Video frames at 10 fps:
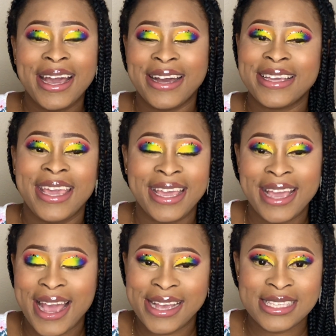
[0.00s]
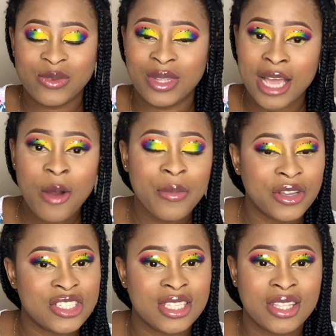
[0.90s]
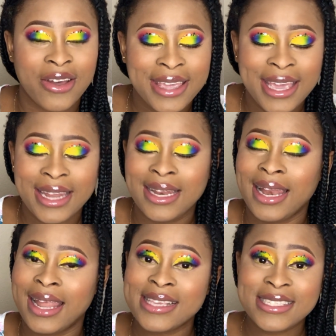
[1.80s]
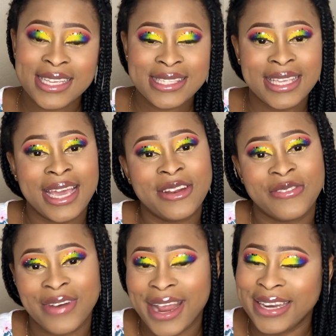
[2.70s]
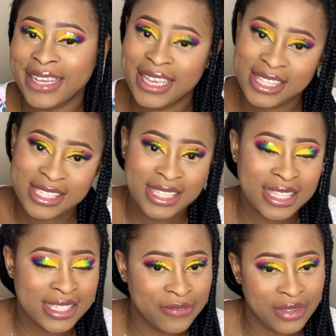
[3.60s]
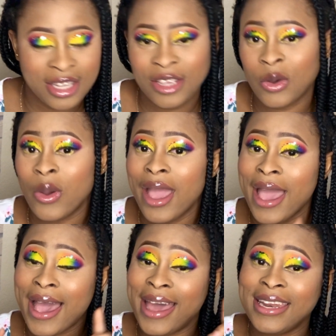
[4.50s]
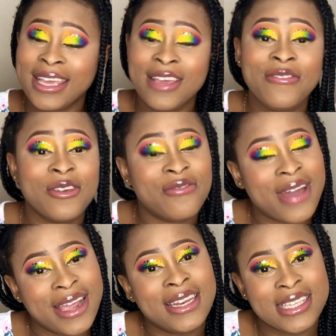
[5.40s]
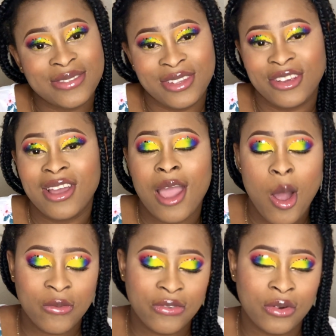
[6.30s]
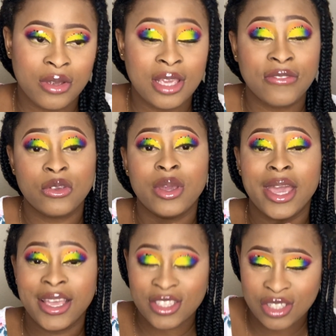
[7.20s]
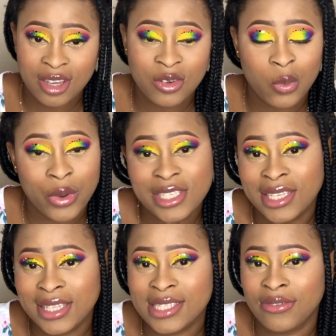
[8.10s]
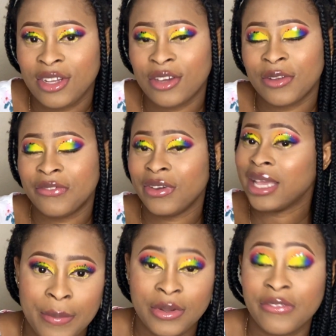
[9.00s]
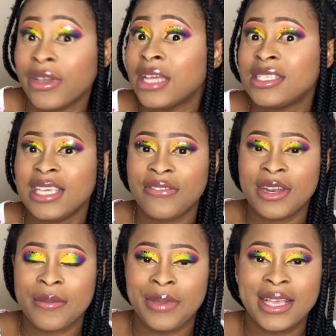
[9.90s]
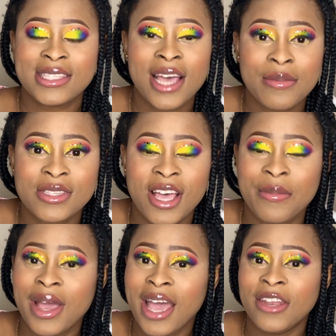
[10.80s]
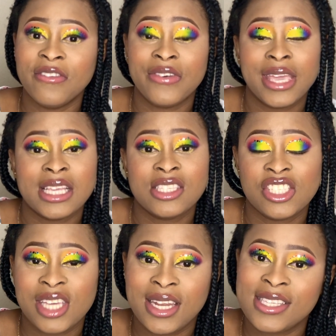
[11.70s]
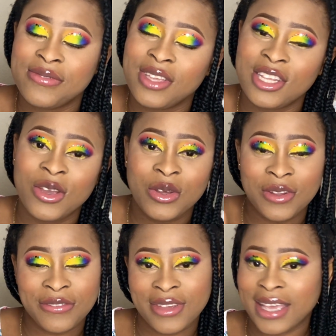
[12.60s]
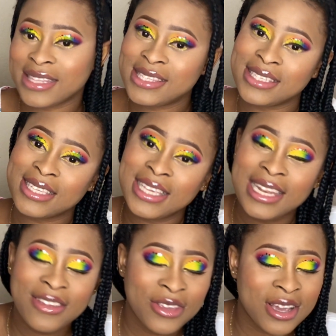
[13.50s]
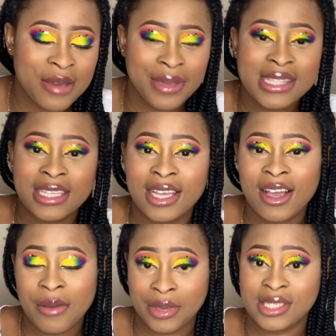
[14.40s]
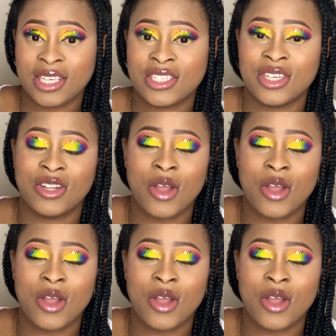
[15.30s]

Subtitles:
Okay guys, without much talking, let's just get right into this video. And if you find this video helpful, if you enjoyed watching this video, don't forget to give it a big thumbs up. Don't forget to share this video. Don't forget to leave your comment in the comment section